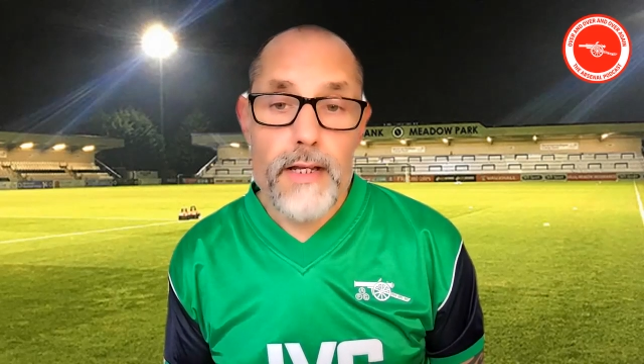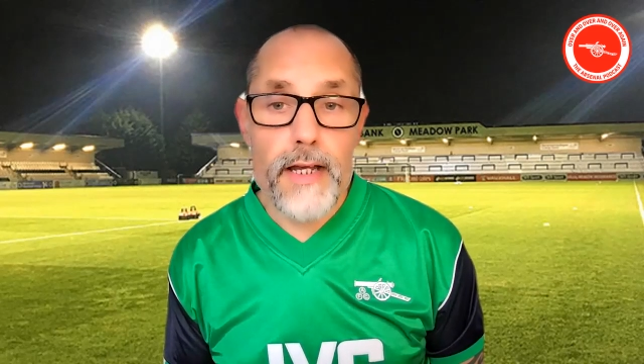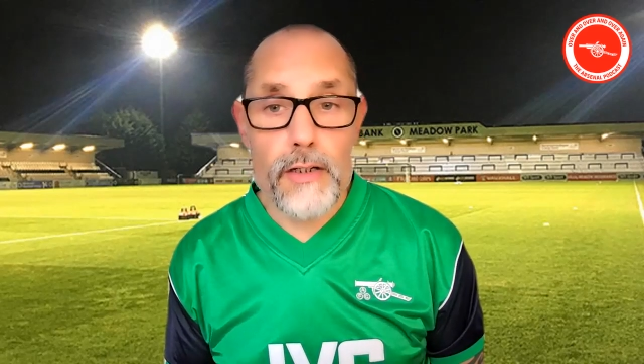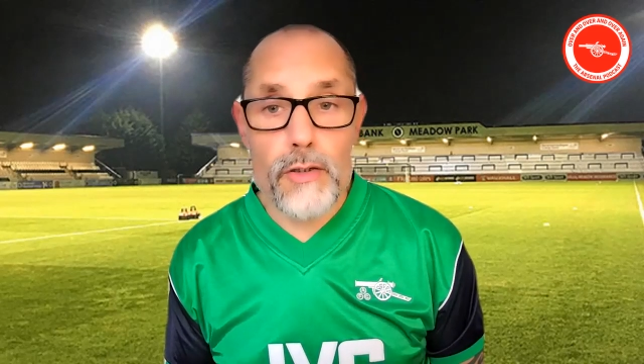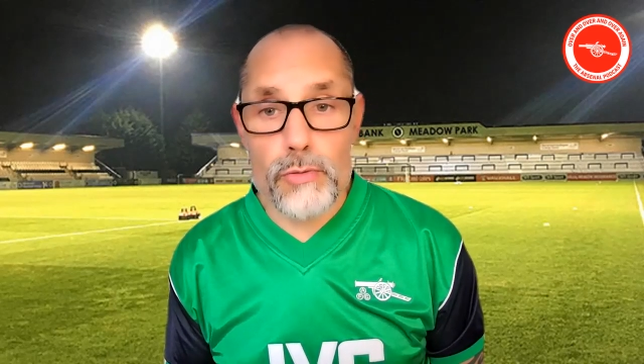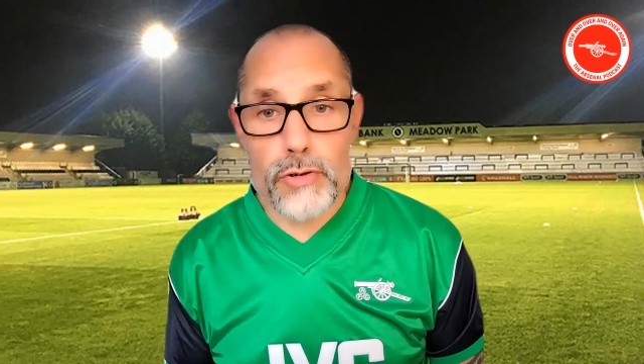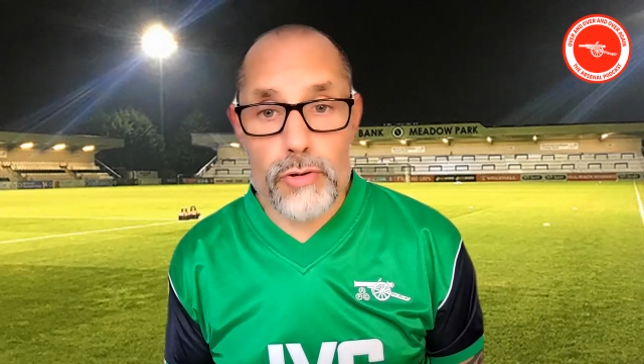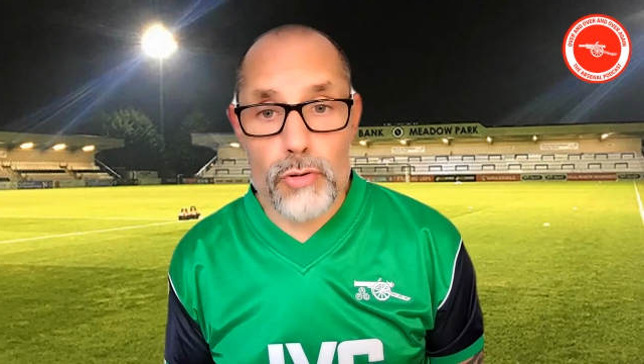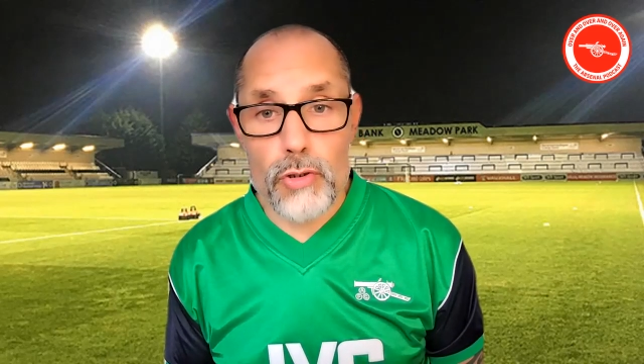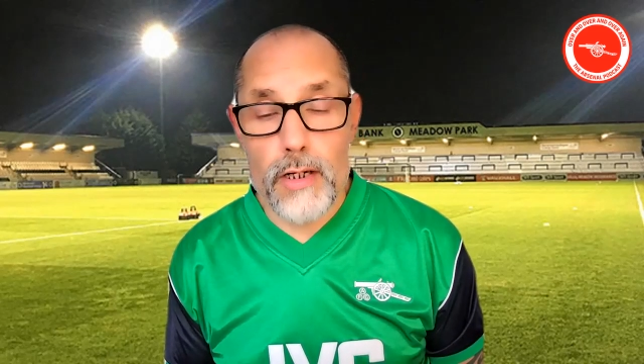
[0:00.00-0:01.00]
And of course,
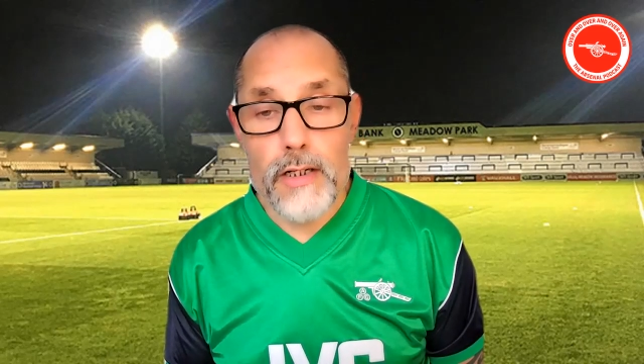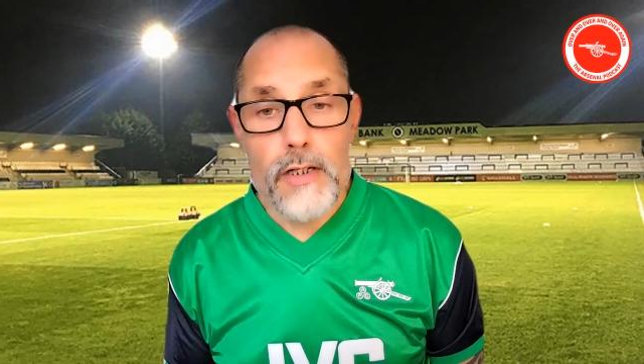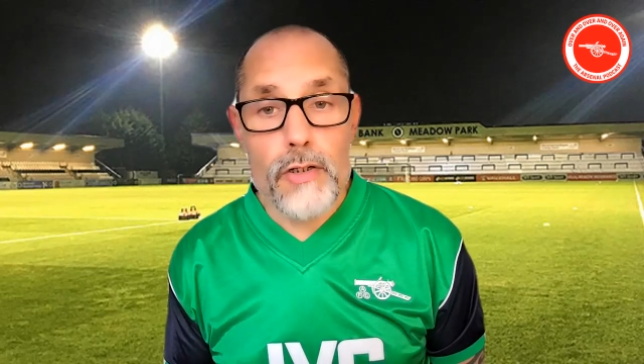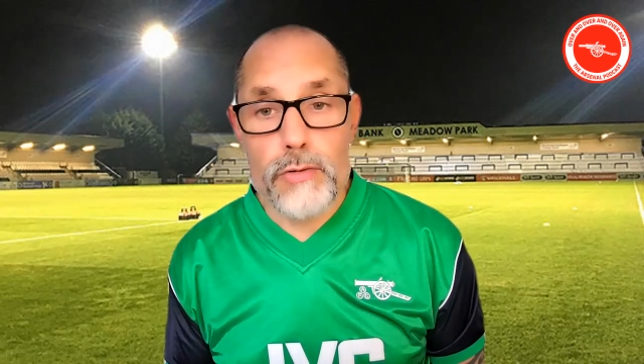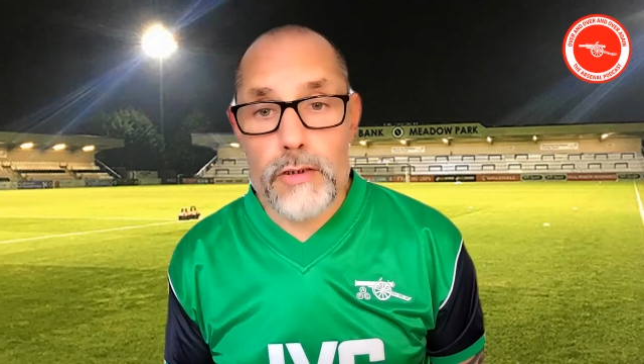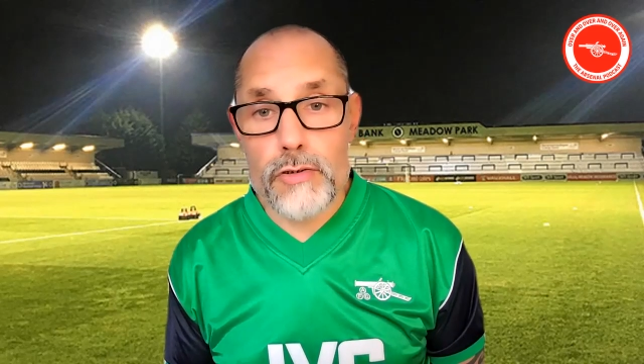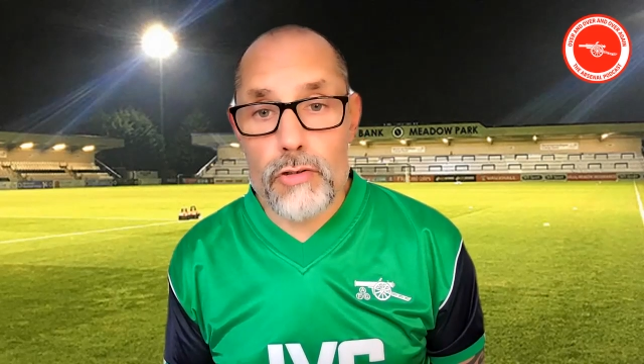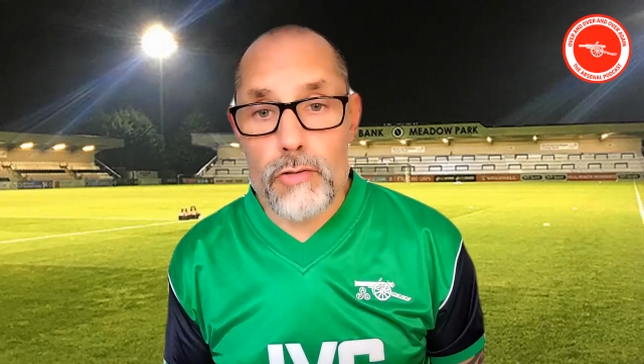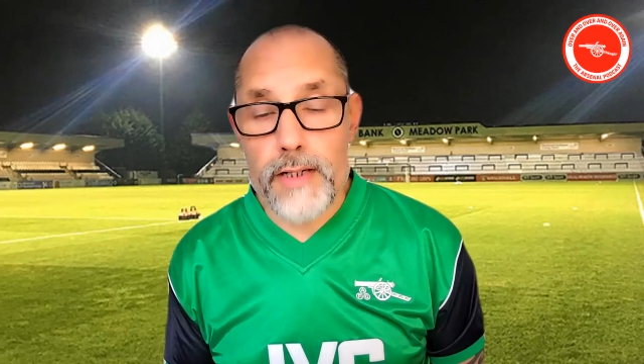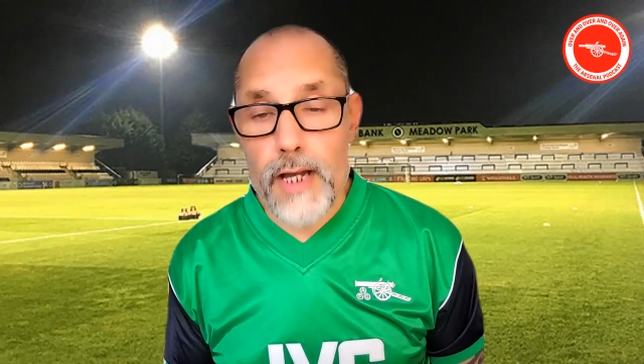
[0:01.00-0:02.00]
Shaw, who did
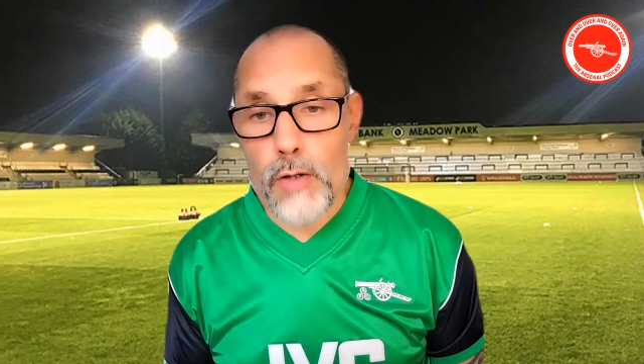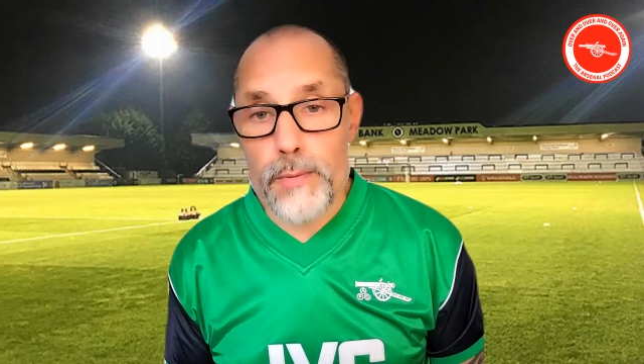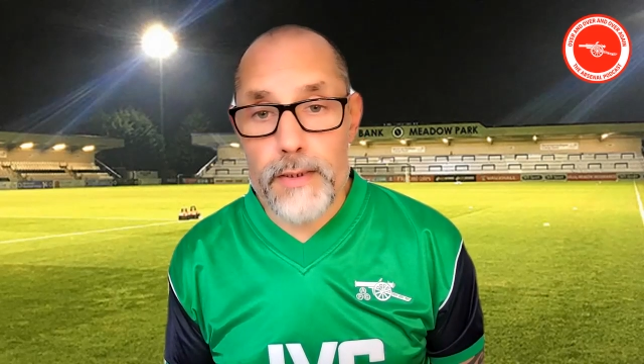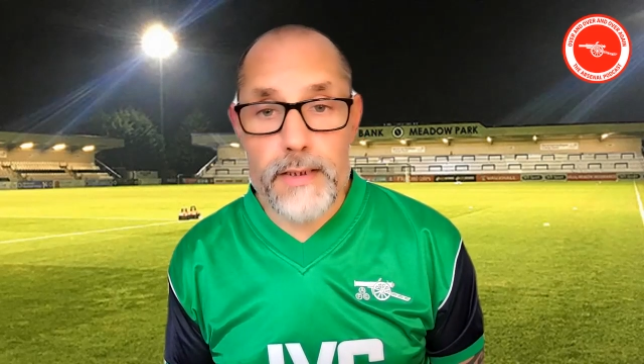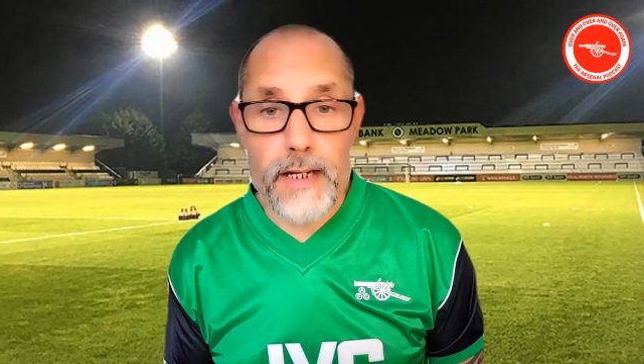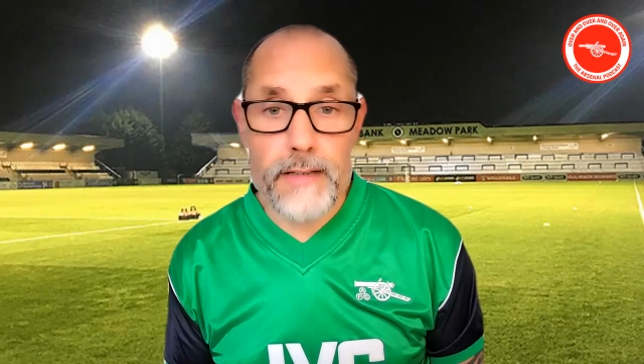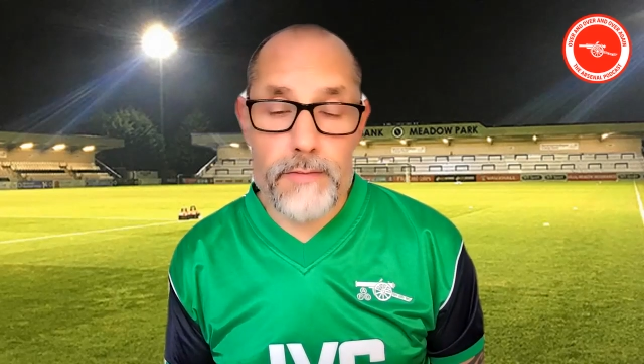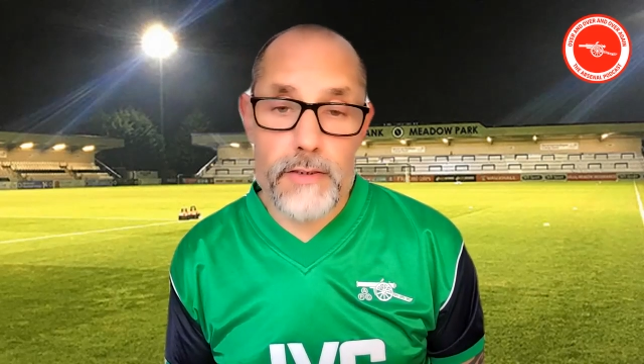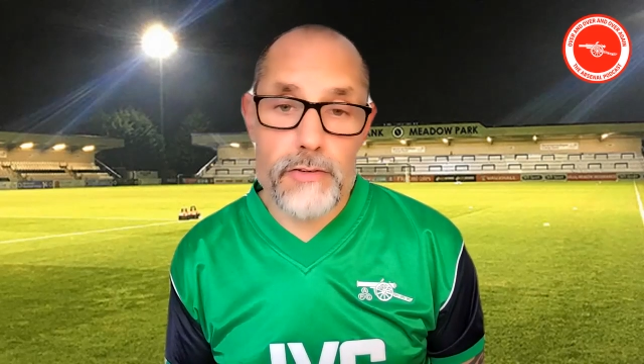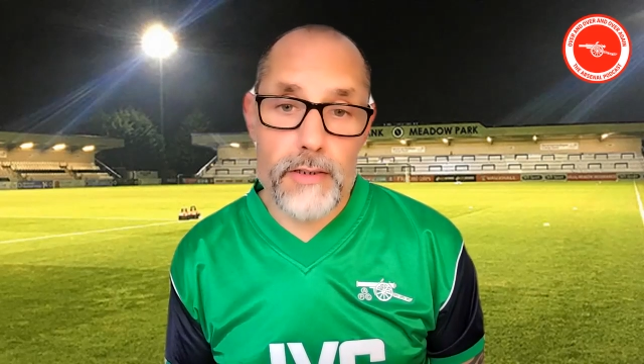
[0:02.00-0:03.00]
score in that opening day
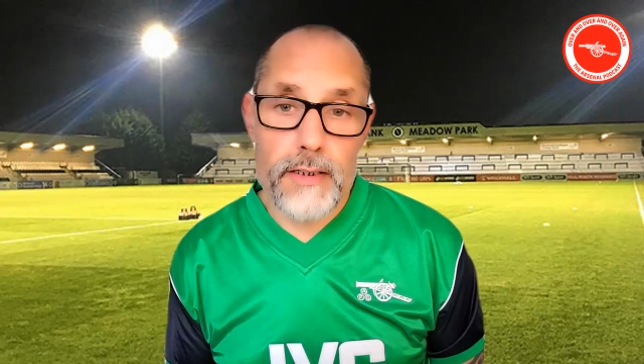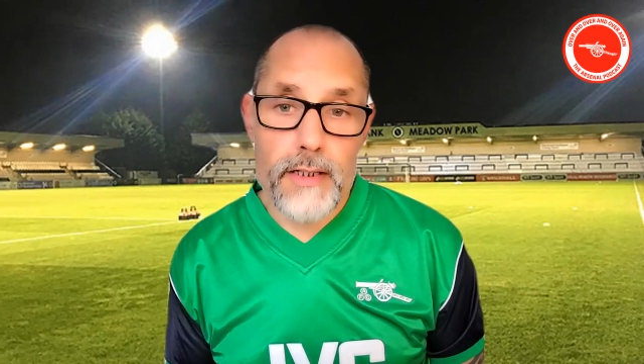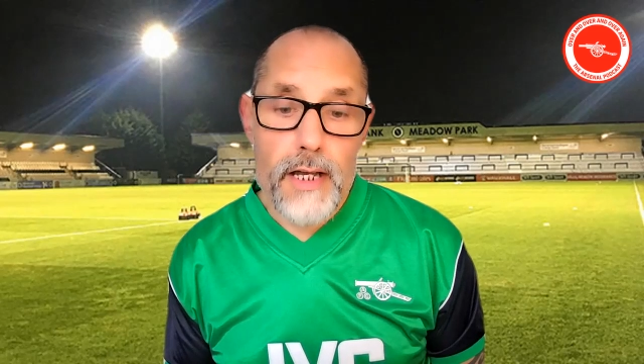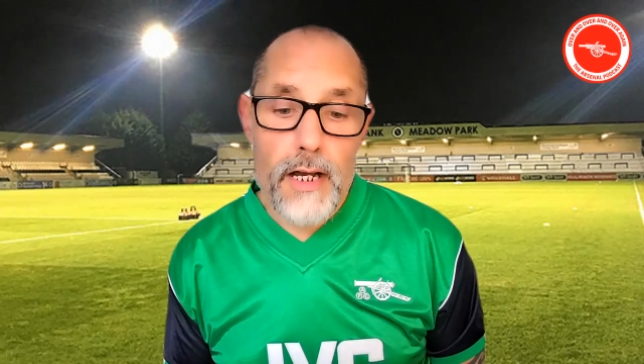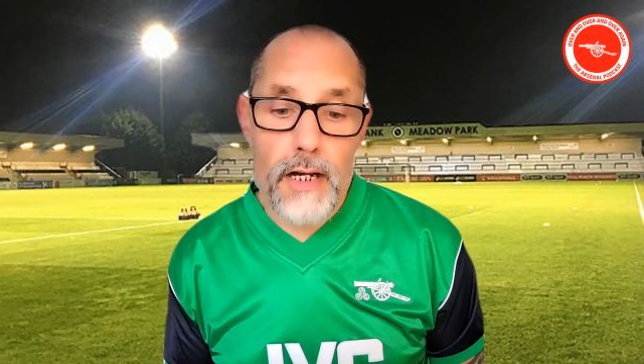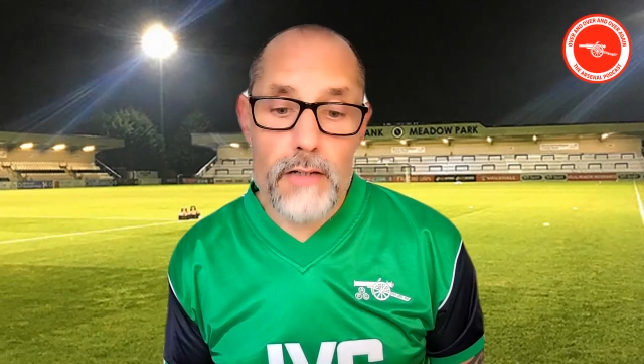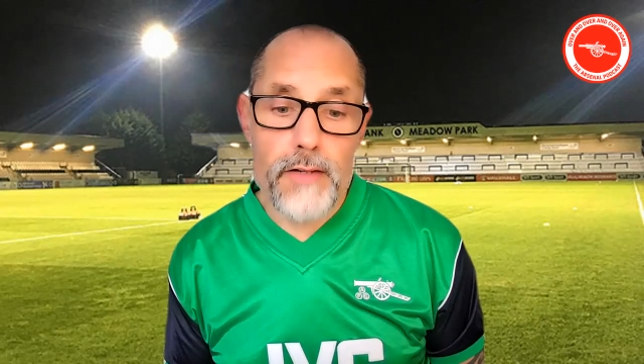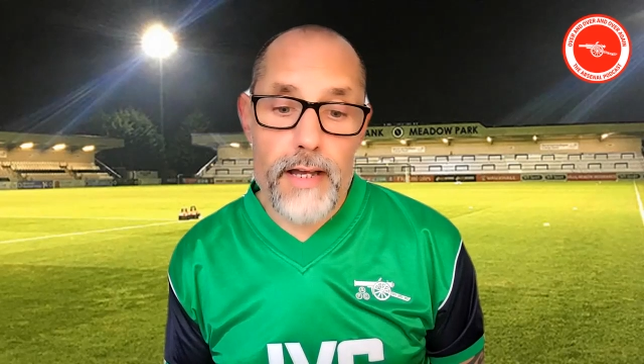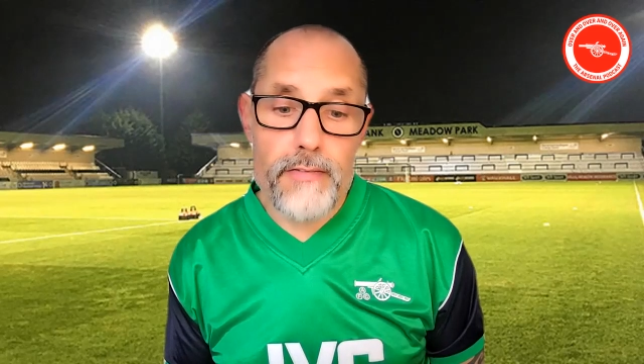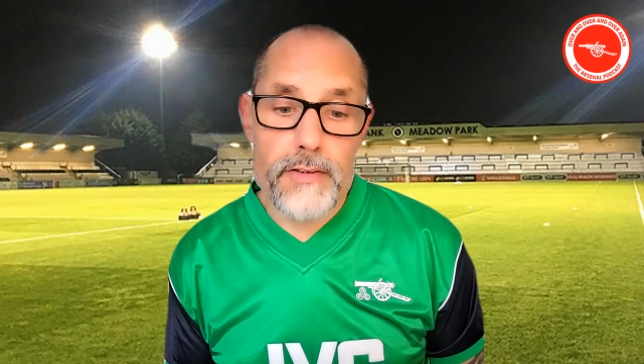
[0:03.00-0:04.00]
victory over
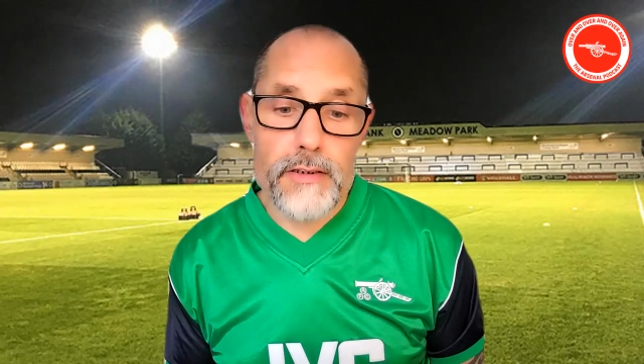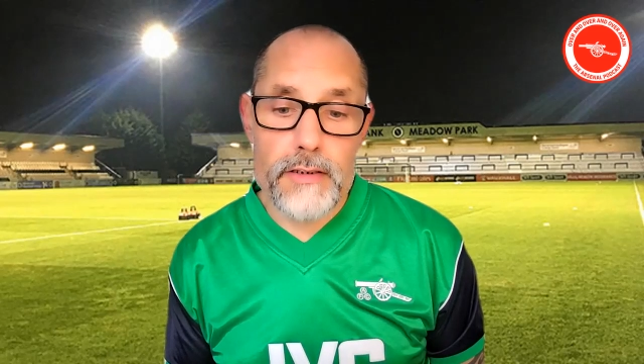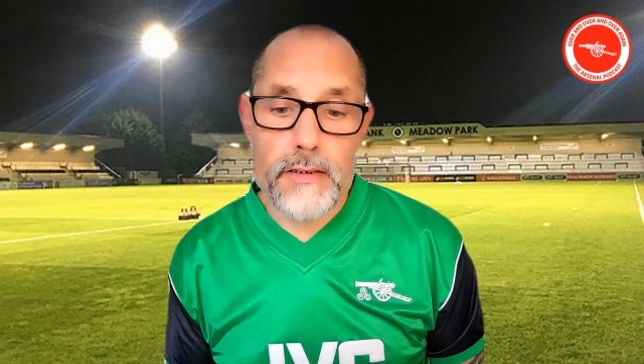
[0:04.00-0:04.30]
Everton.